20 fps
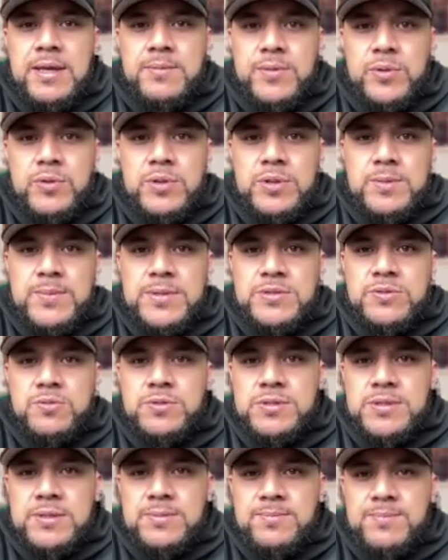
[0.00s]
building muscle
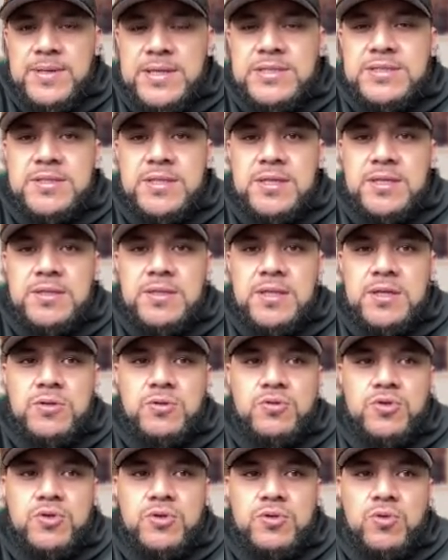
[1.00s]
is the best thing that
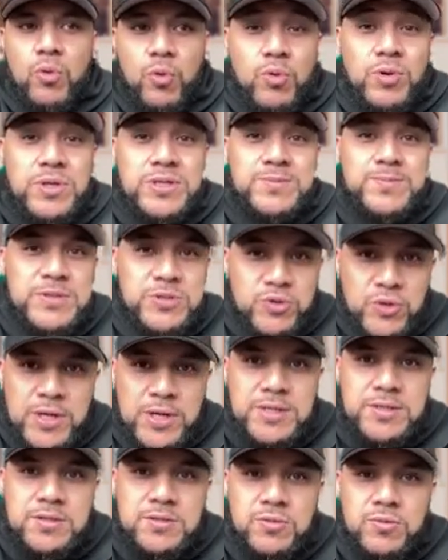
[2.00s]
you should always be
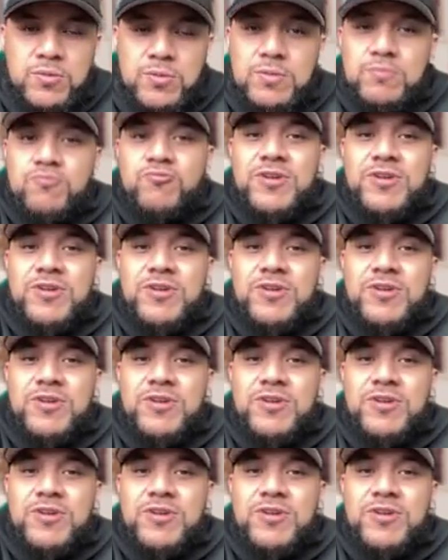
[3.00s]
trying to do,